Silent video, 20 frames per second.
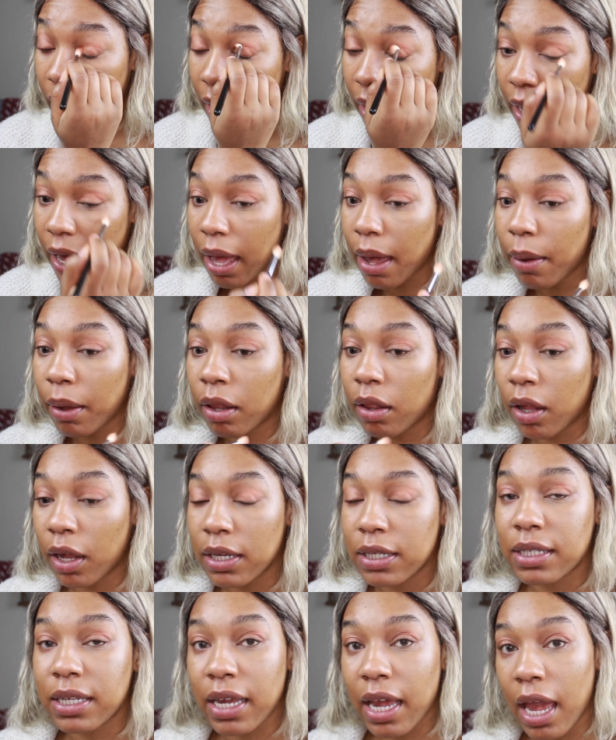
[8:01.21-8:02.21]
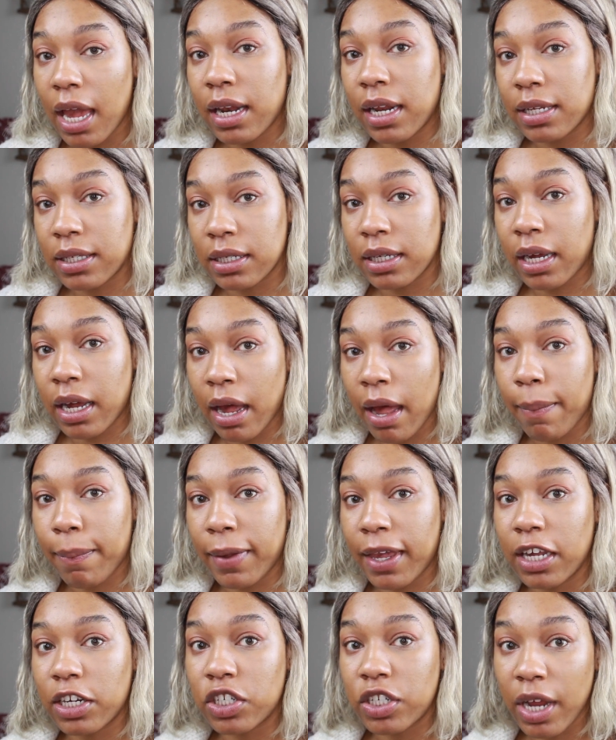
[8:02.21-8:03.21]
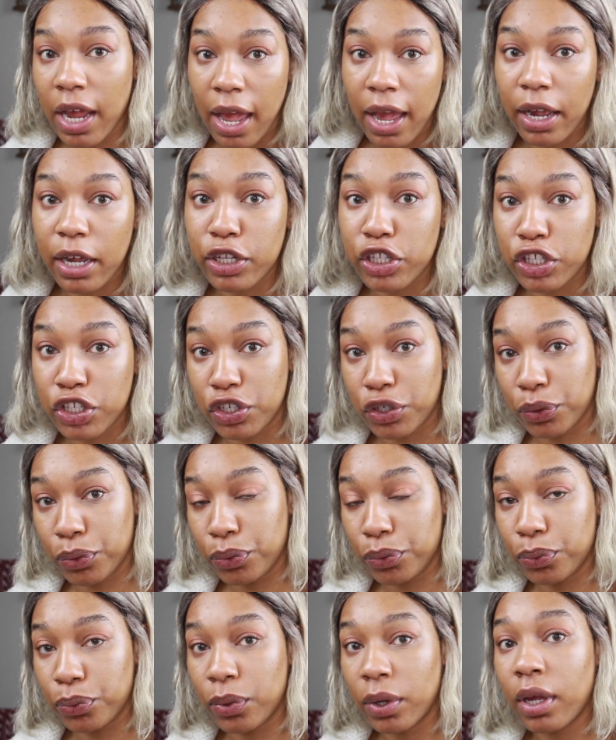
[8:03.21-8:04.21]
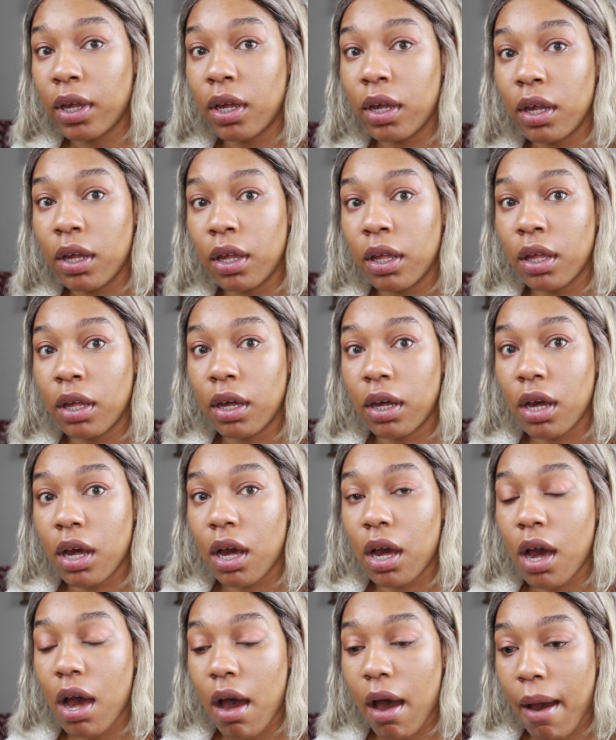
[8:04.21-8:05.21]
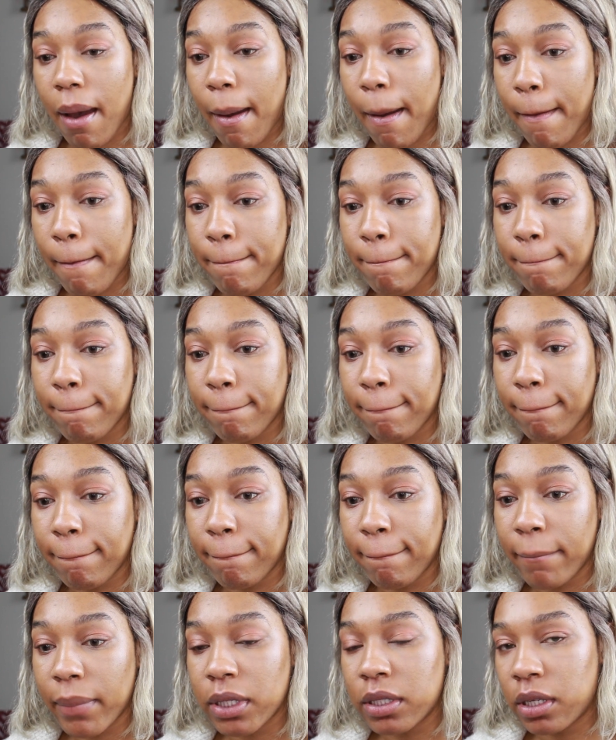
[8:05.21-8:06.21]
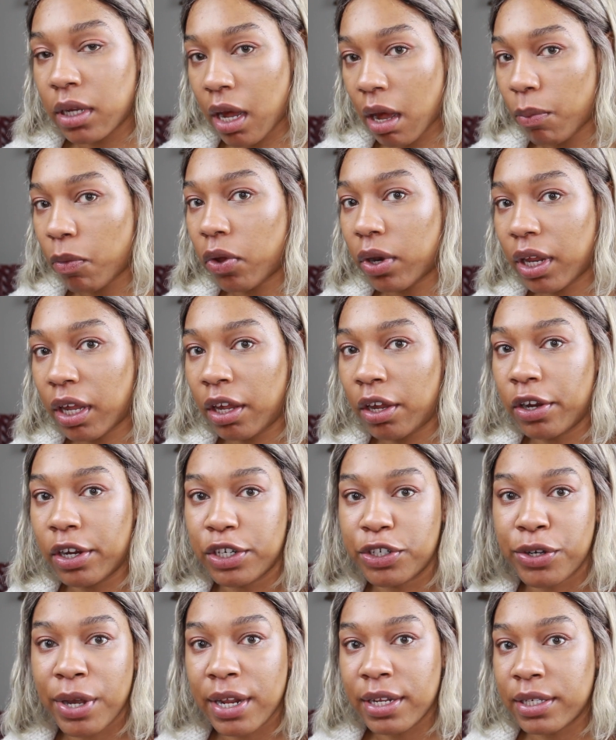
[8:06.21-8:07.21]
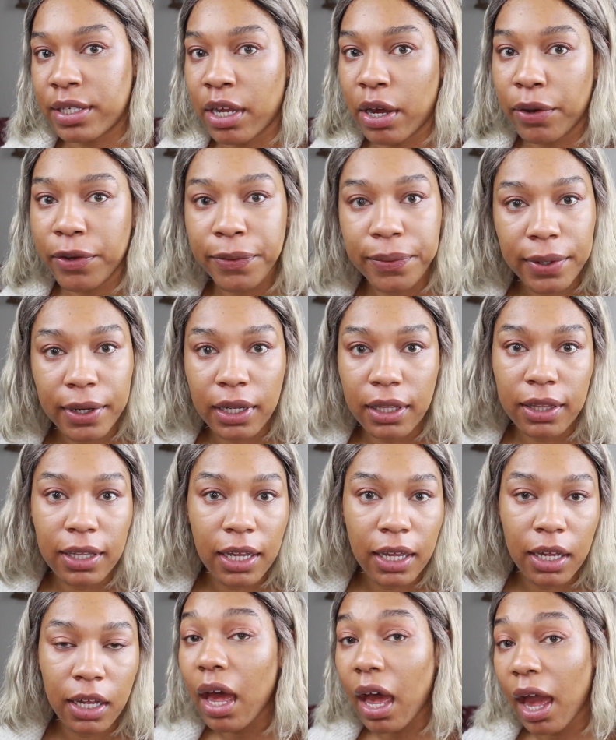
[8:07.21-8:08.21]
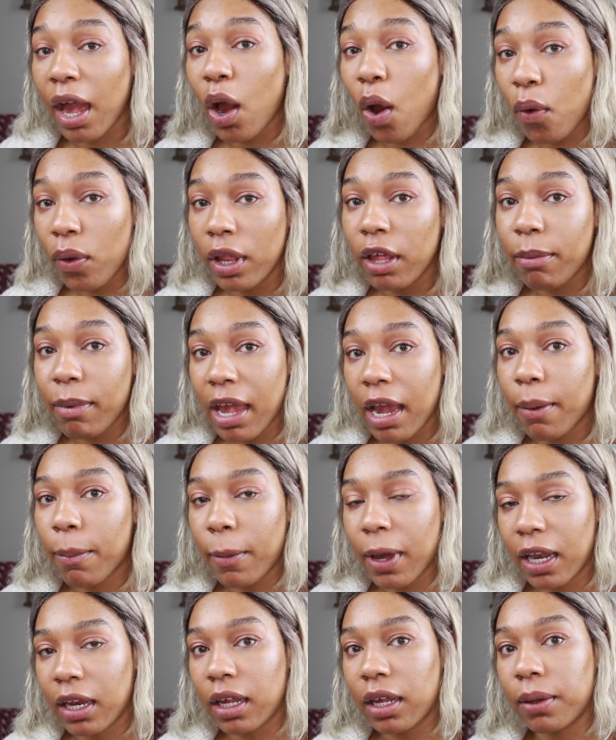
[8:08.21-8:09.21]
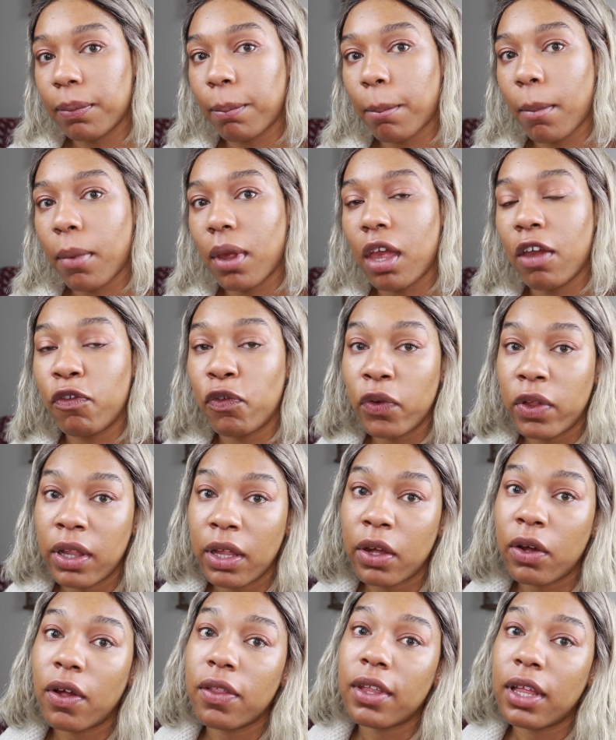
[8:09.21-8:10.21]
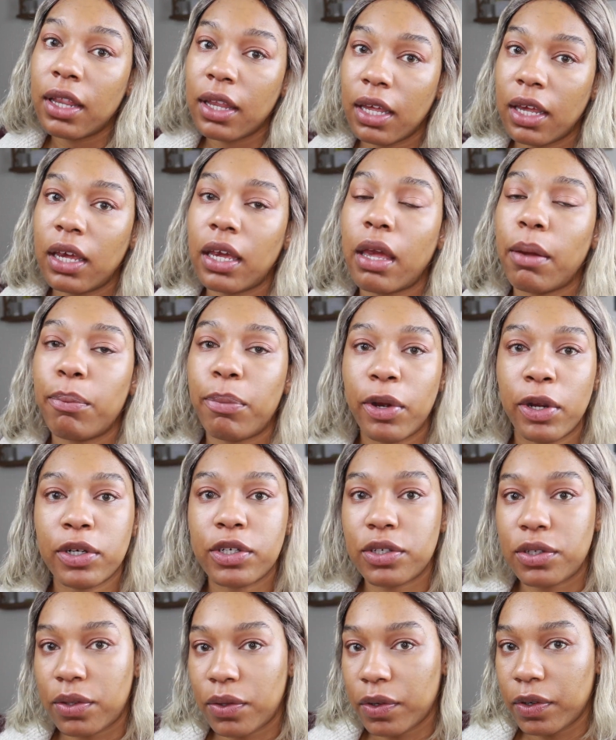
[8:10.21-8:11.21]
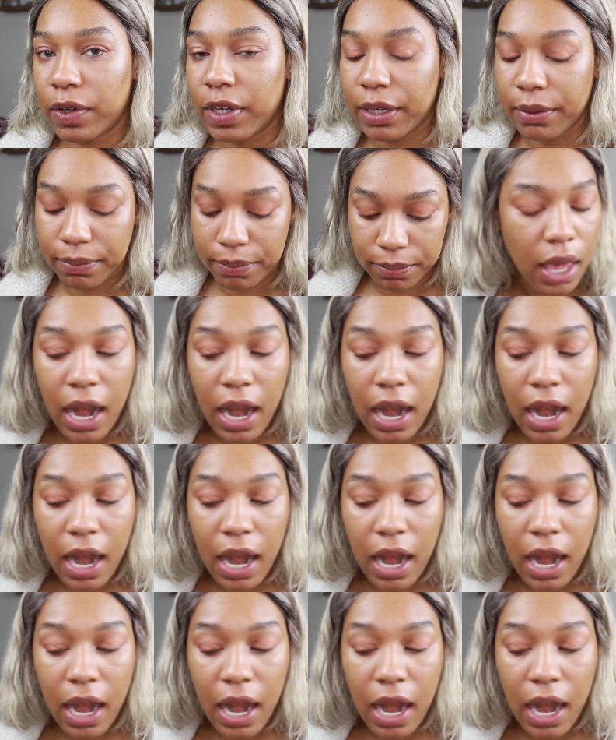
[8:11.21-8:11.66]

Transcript: Like, Glossier doesn't cut me a check to um to come on here and try to sell you anything. I only make money if you click on the link and purchase through it.